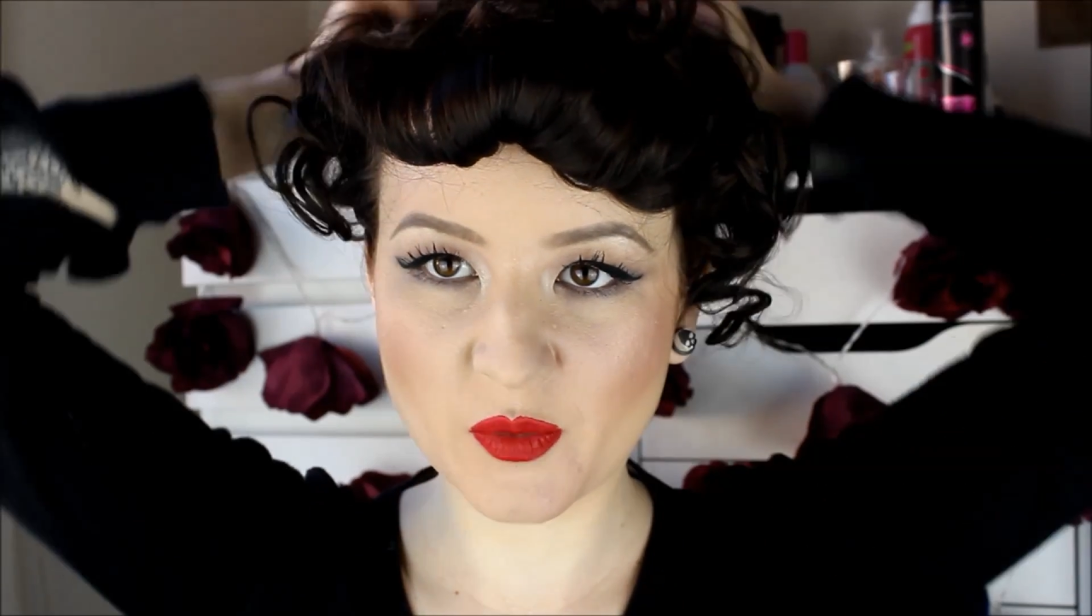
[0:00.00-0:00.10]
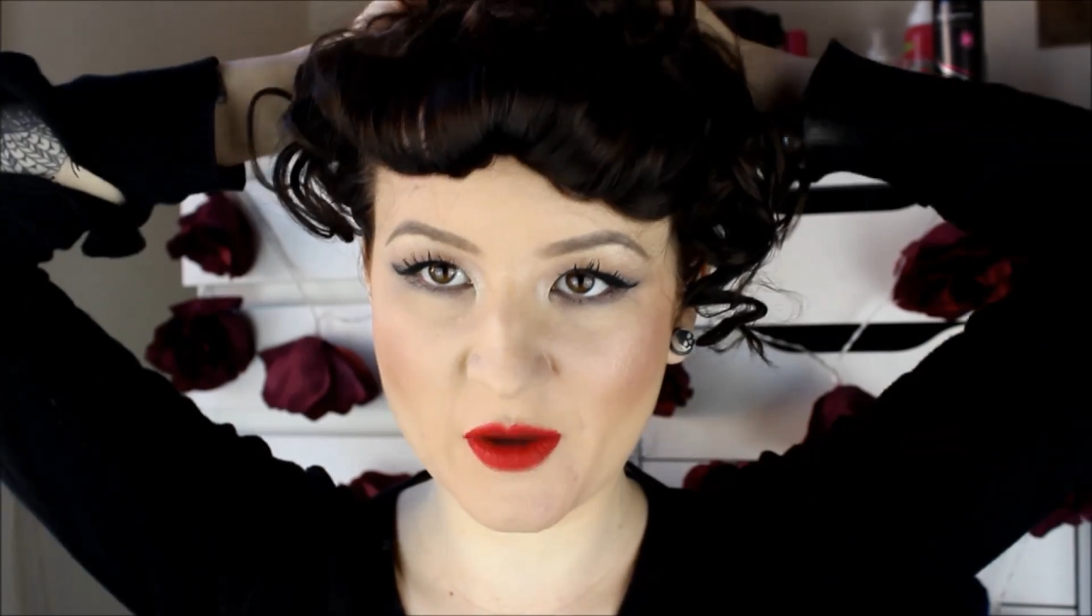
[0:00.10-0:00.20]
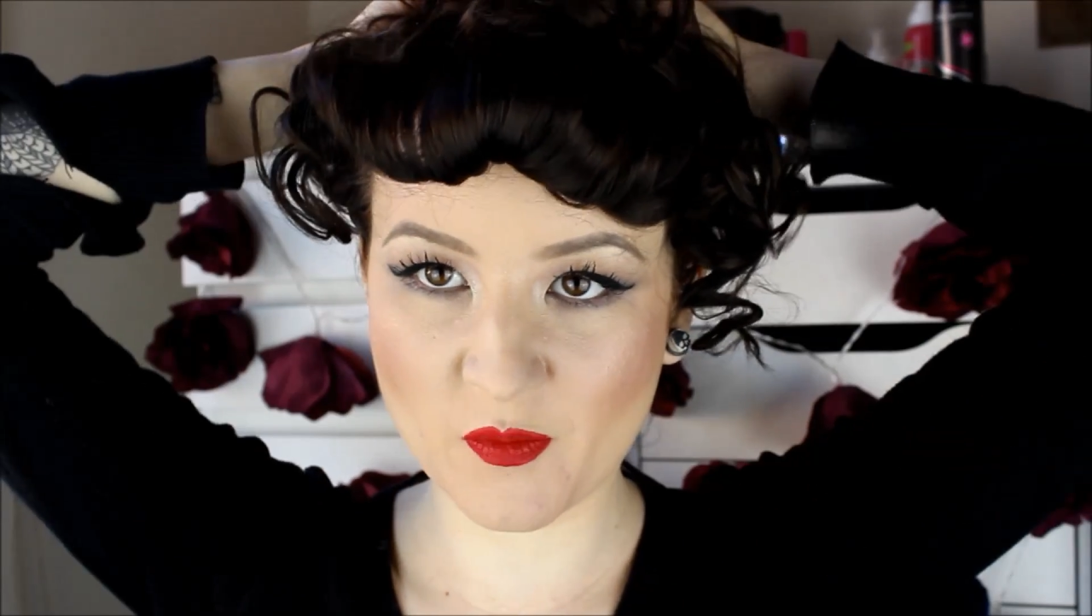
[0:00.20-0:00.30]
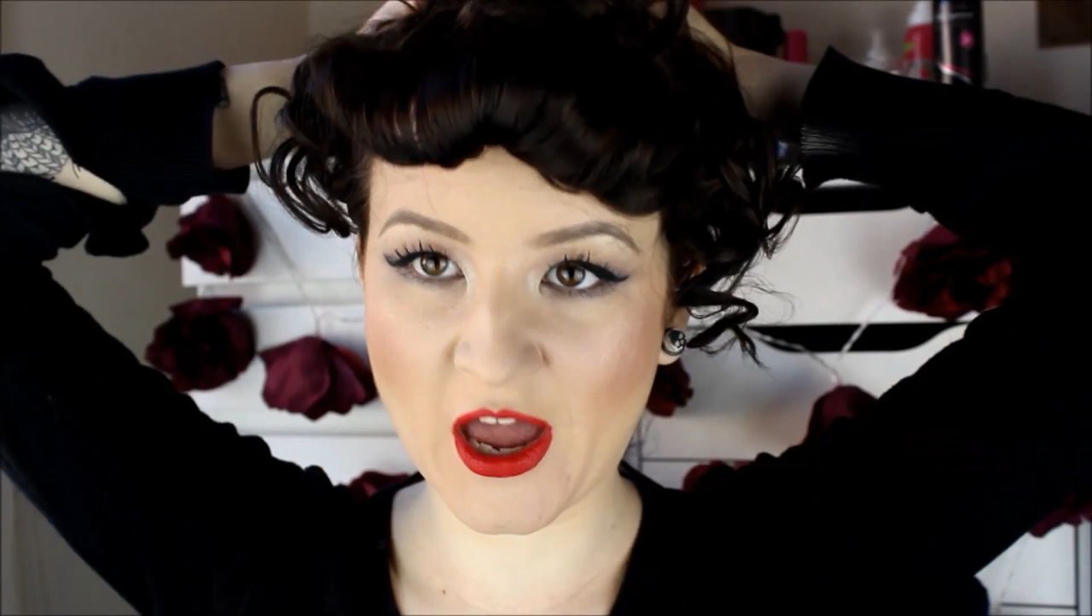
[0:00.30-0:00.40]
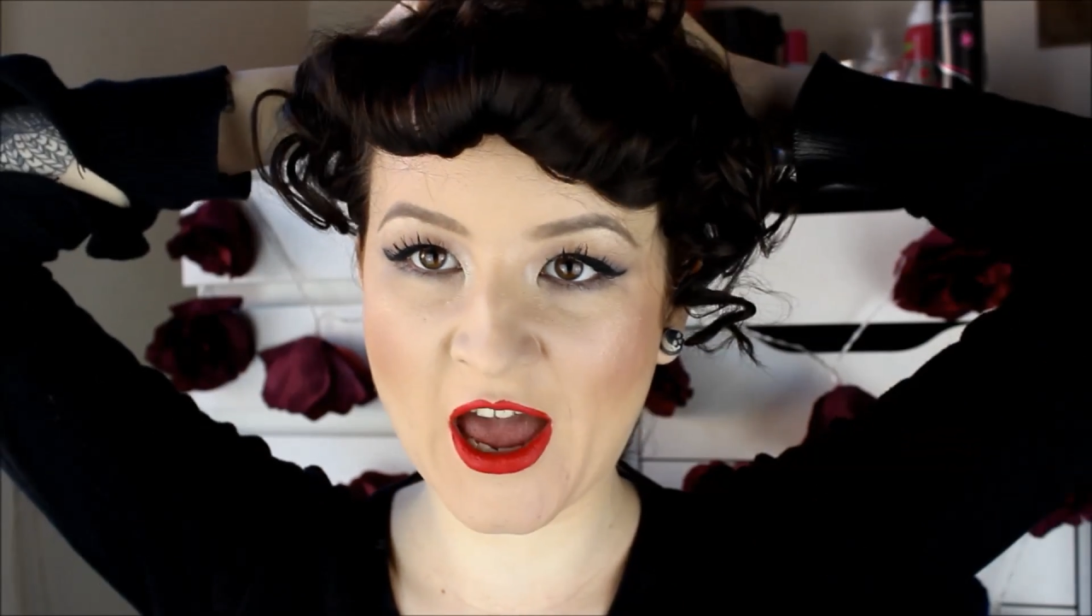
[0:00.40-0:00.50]

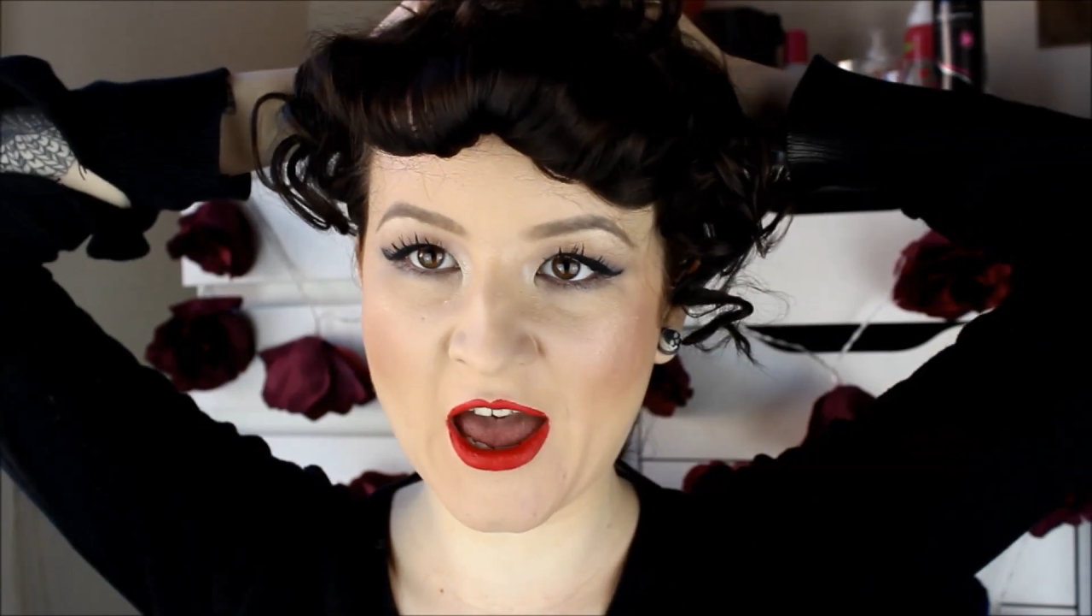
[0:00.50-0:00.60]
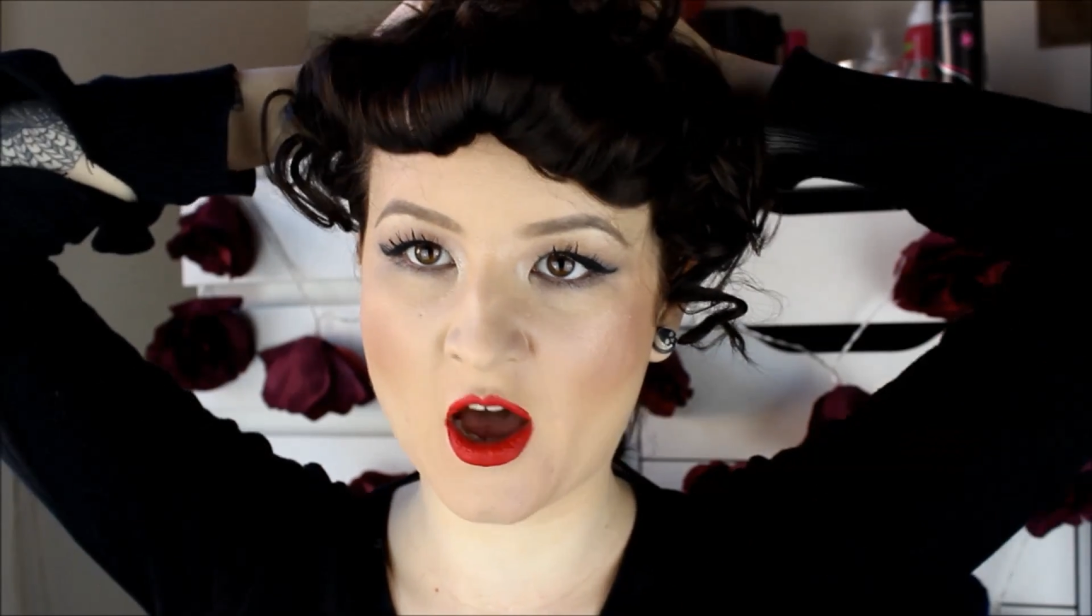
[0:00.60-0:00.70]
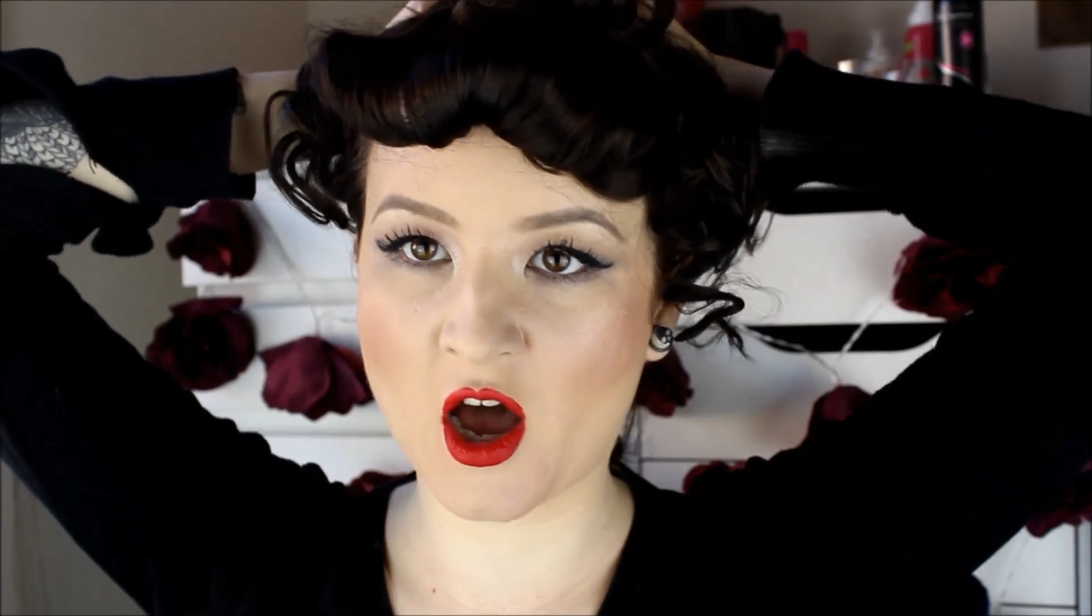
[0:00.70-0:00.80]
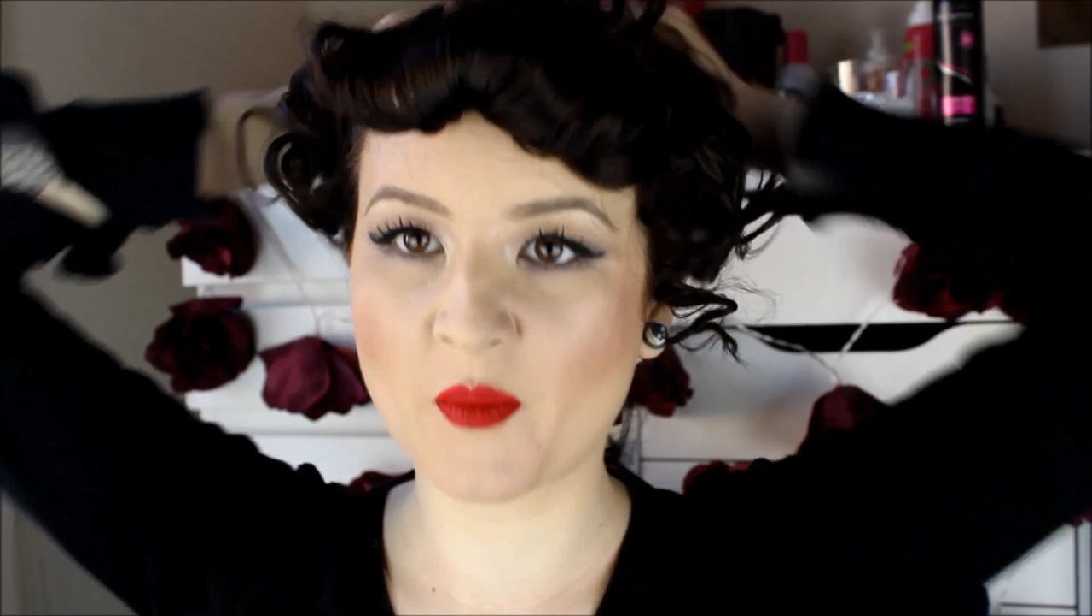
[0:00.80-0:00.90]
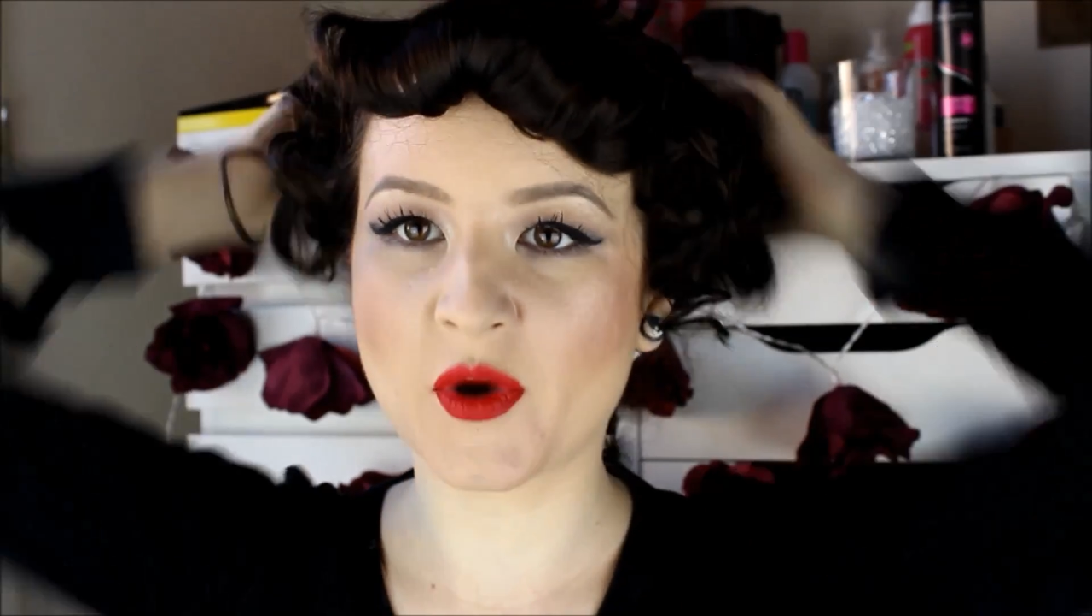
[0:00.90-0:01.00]
pin my hair
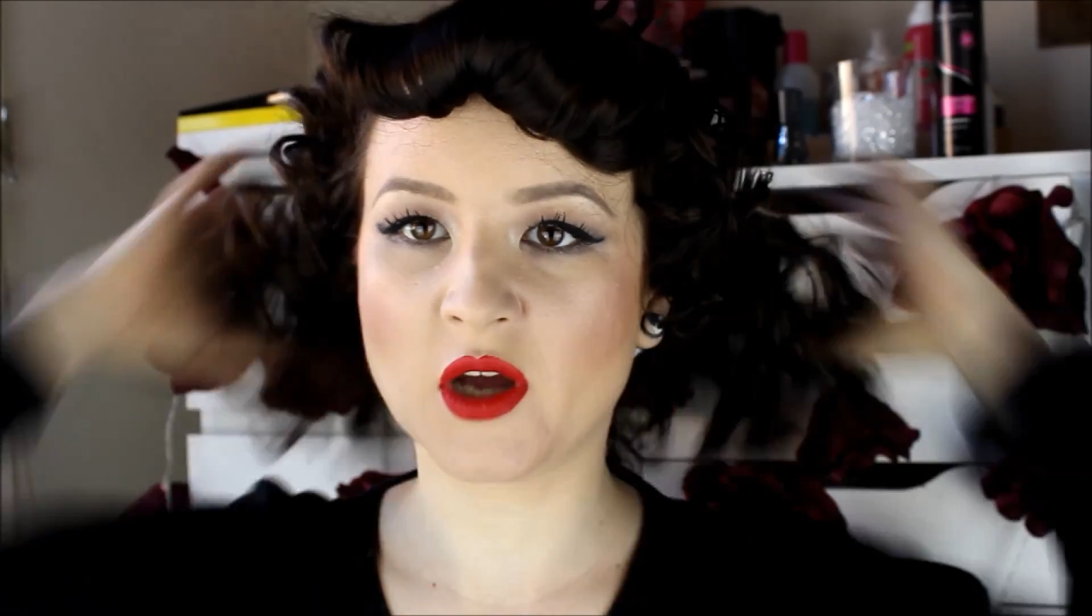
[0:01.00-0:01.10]
up,